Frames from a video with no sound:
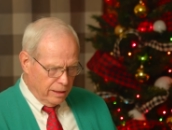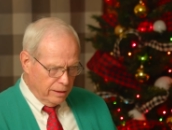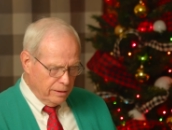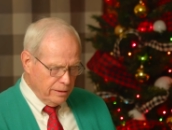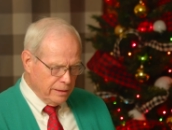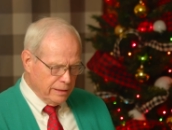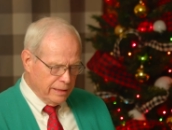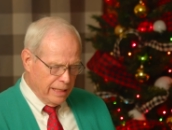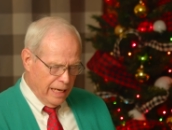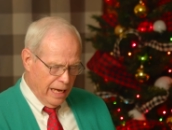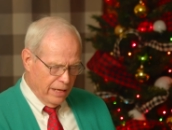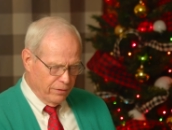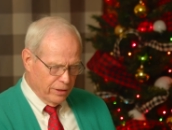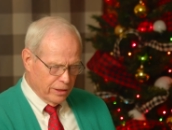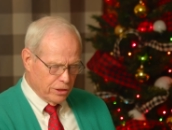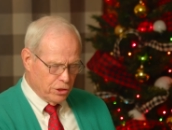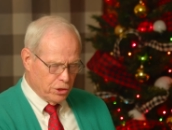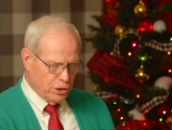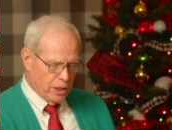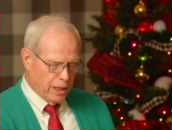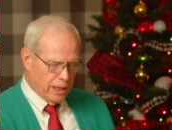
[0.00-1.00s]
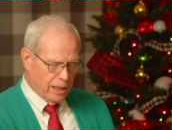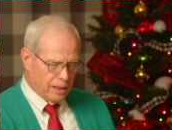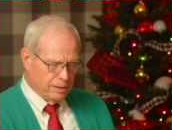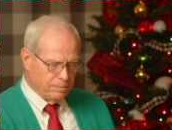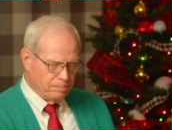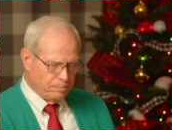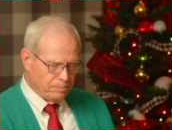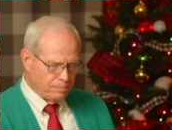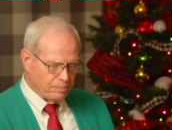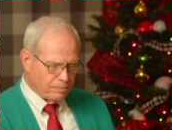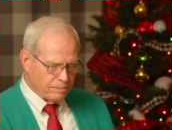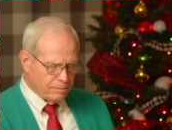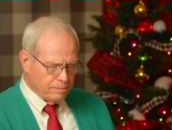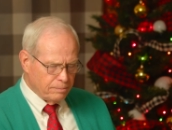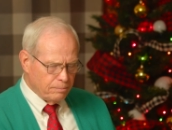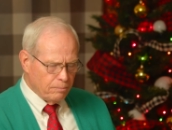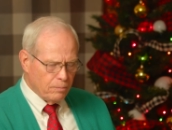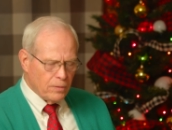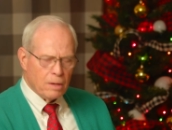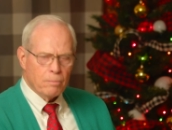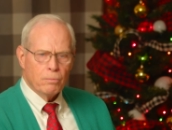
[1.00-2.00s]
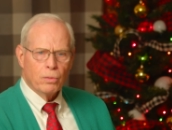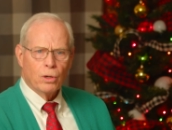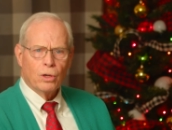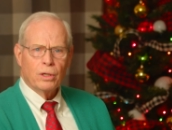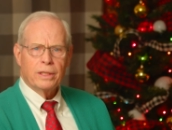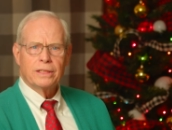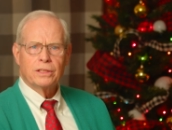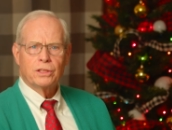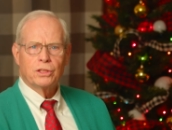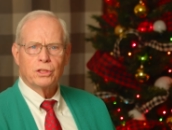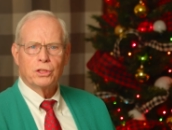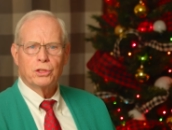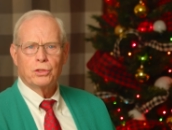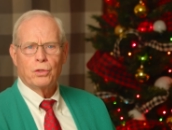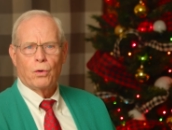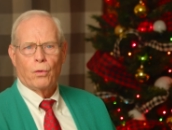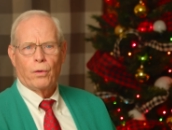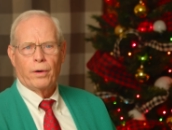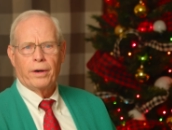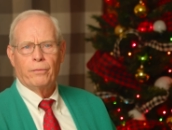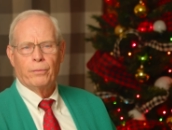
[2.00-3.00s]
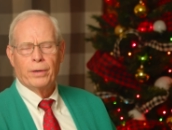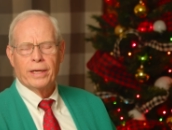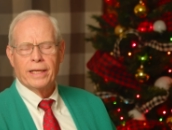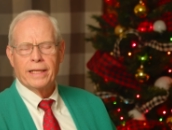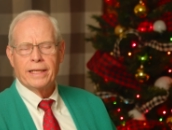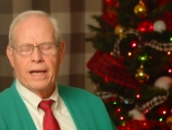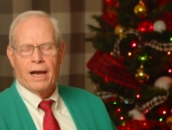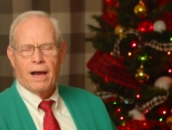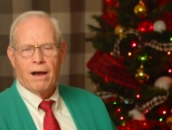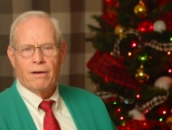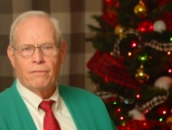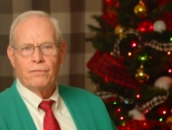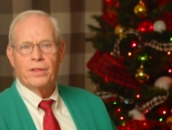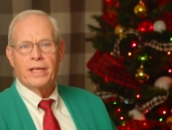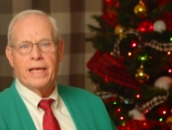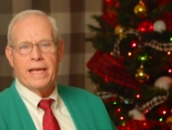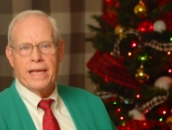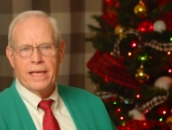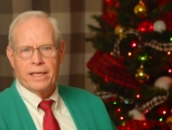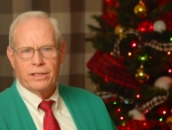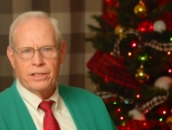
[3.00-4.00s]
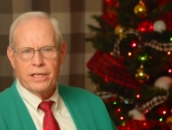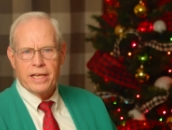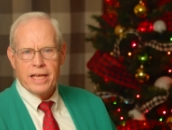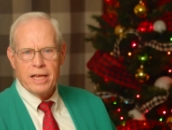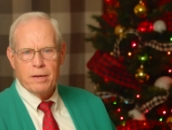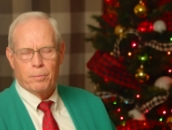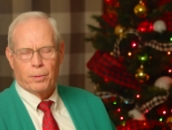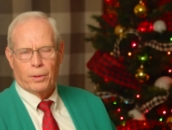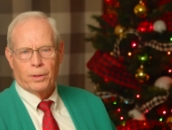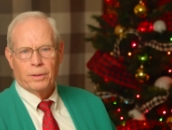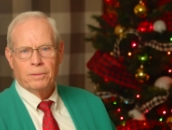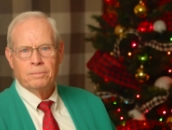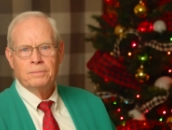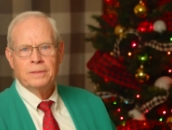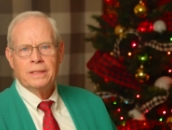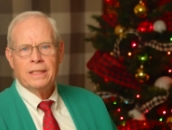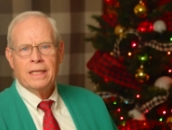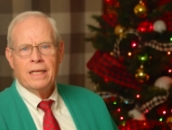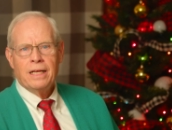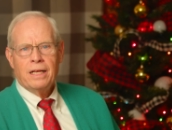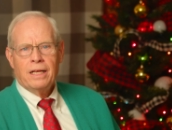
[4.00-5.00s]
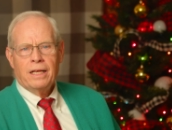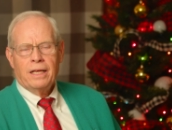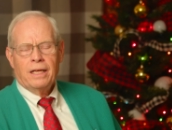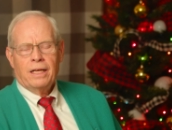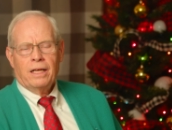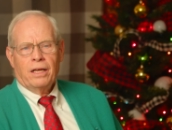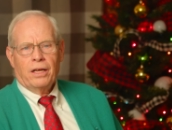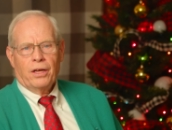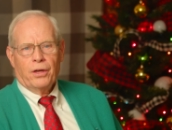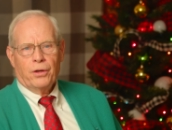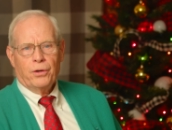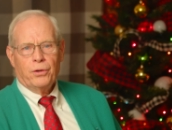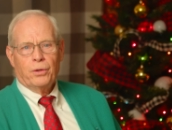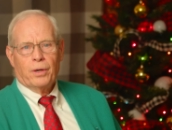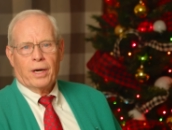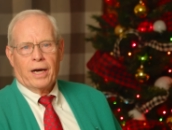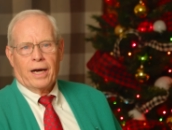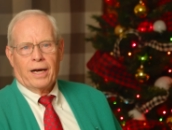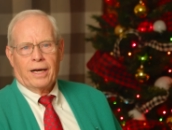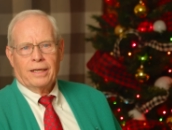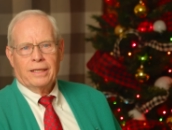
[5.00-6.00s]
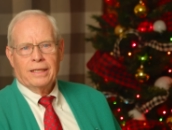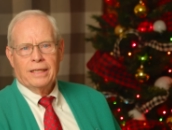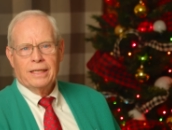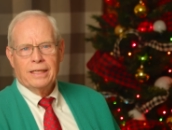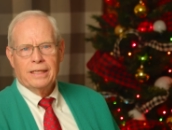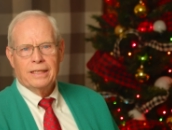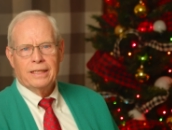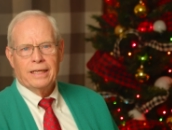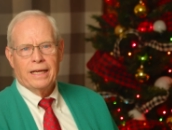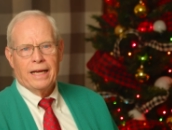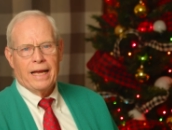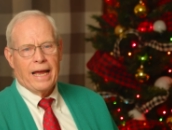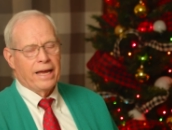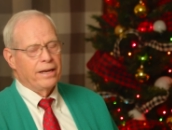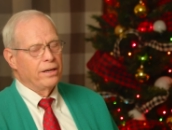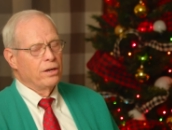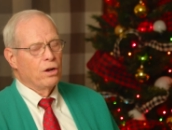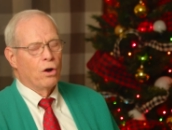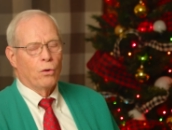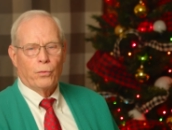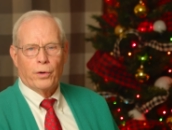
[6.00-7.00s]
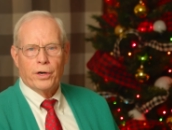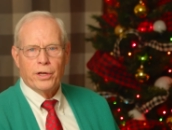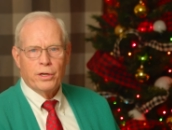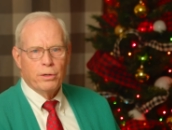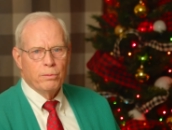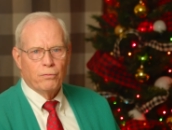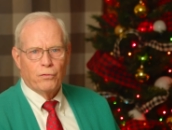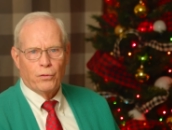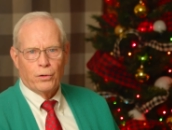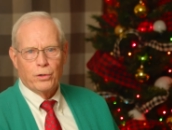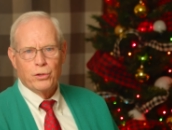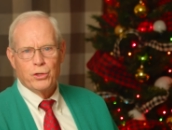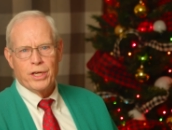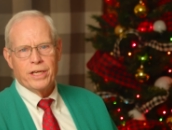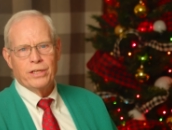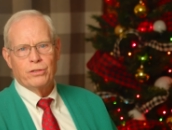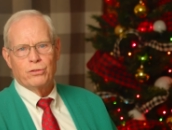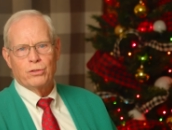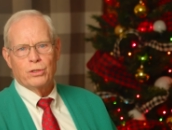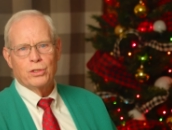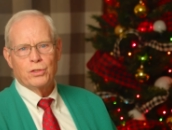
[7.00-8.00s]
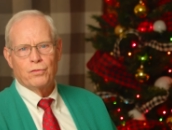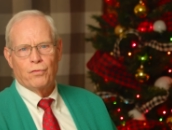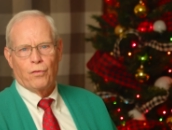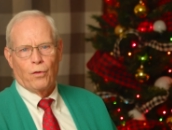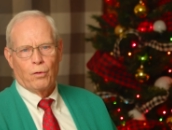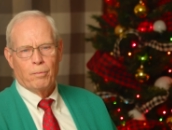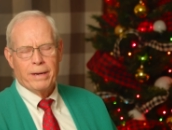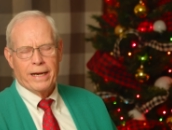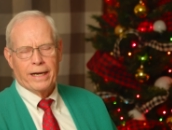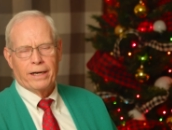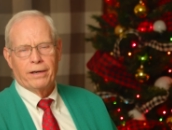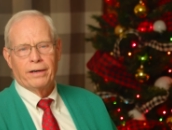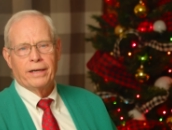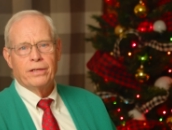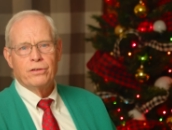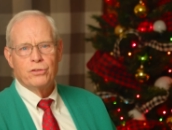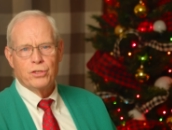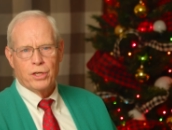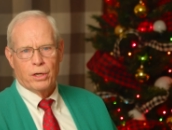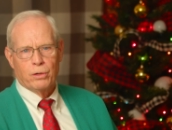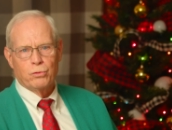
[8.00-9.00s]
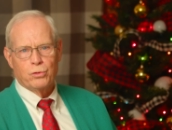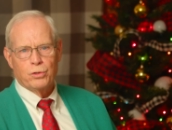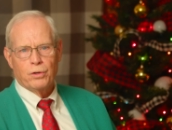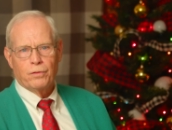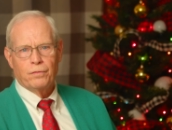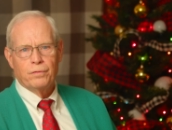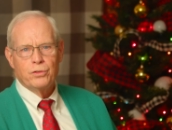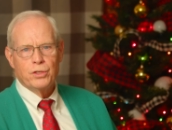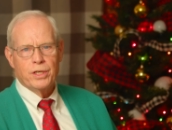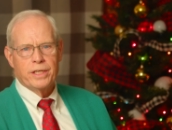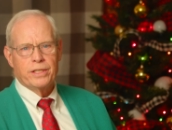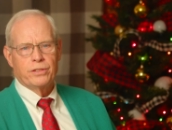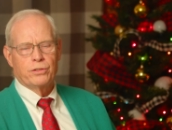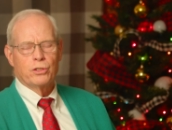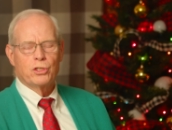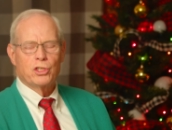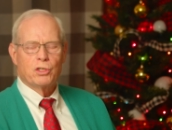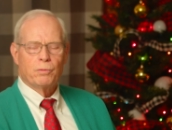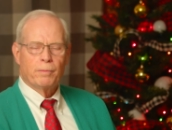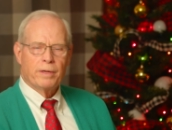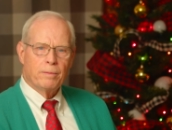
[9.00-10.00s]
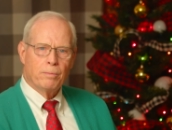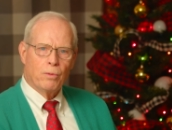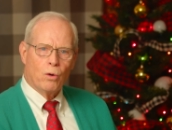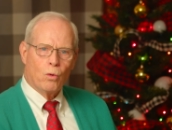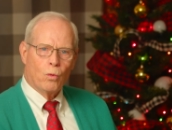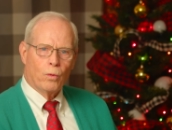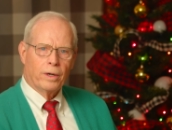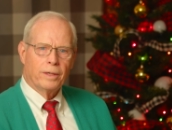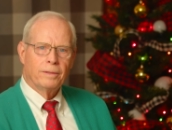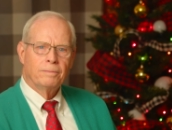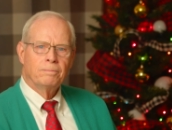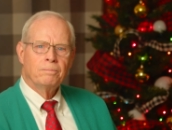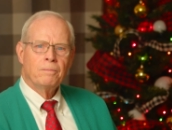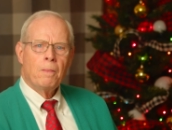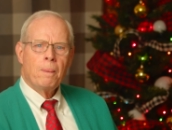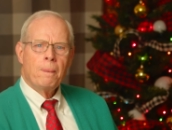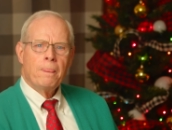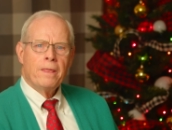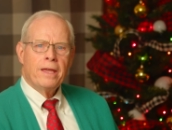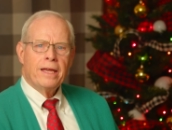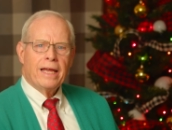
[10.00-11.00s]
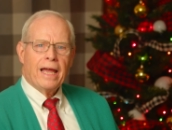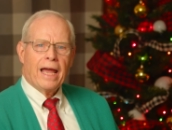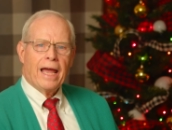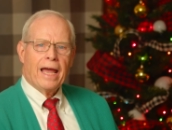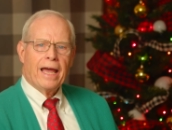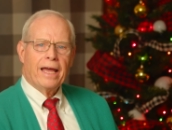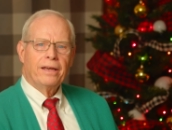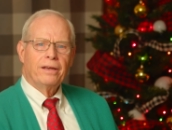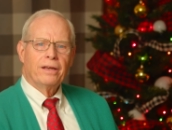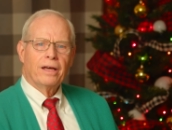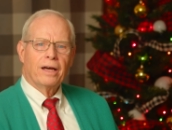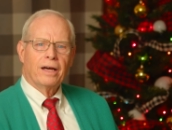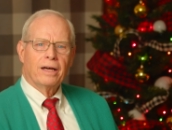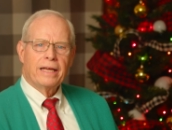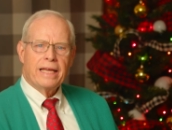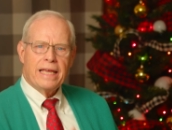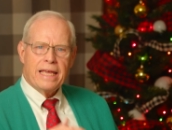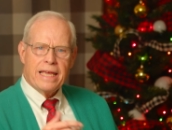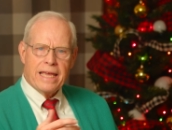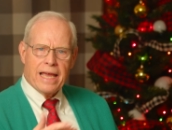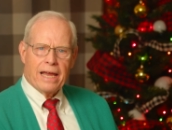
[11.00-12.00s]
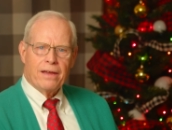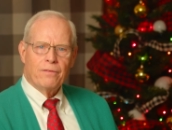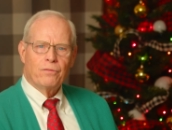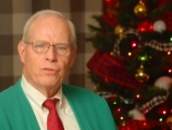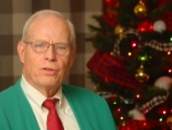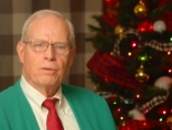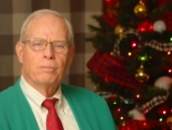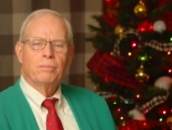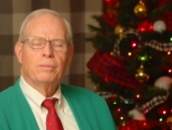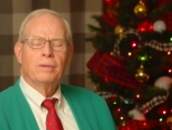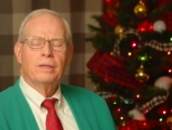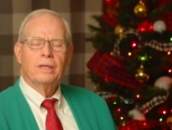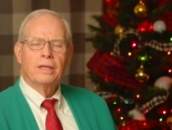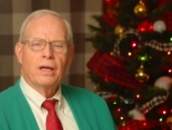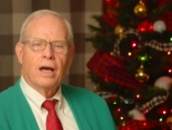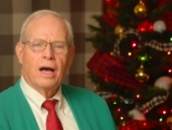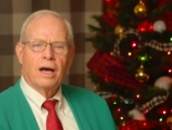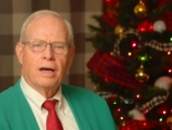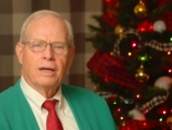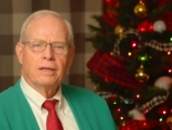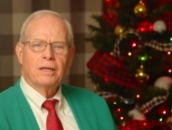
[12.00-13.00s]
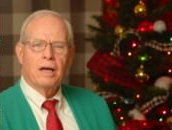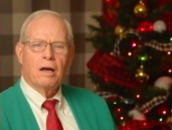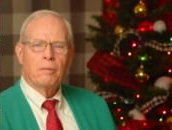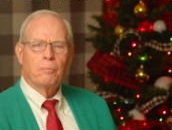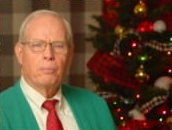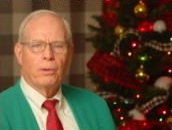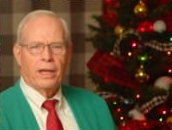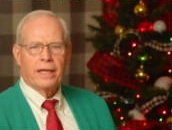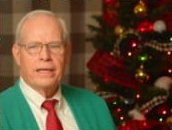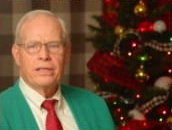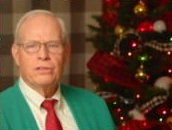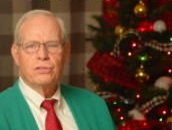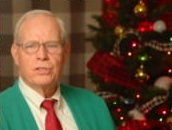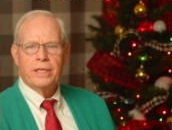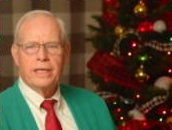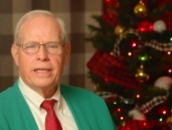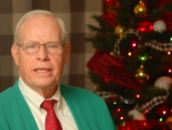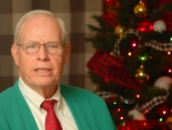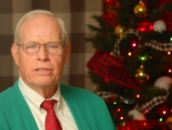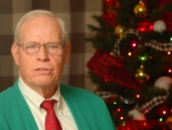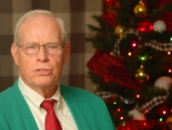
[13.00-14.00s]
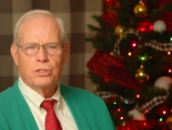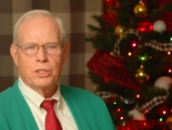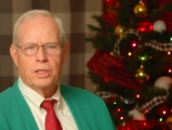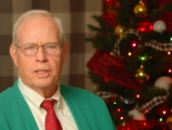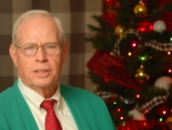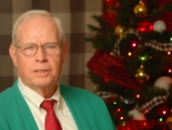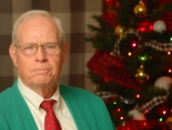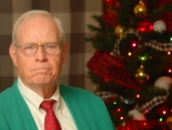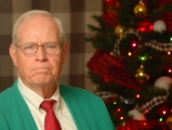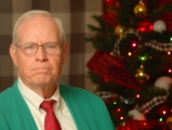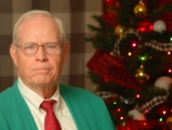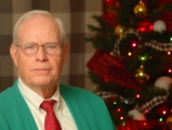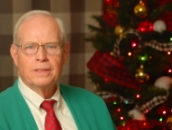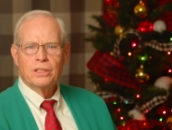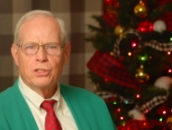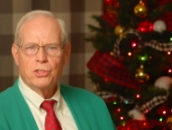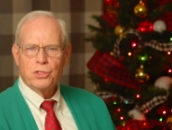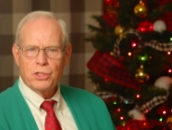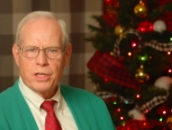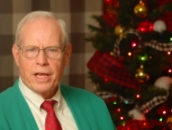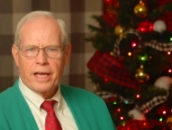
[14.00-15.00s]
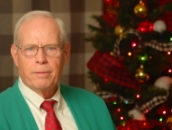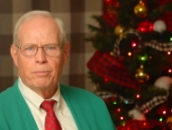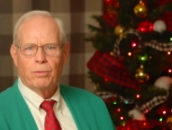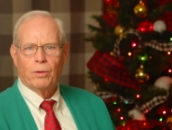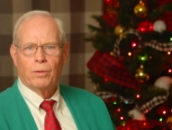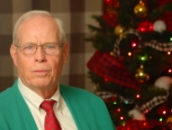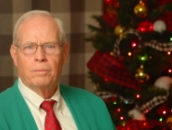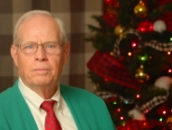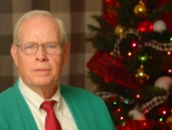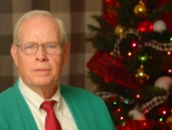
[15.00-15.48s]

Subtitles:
And this book is the story, really, of the innkeeper who had no room for Jesus, for Mary and Joseph and Jesus to be born, and he gave them a place in his stable.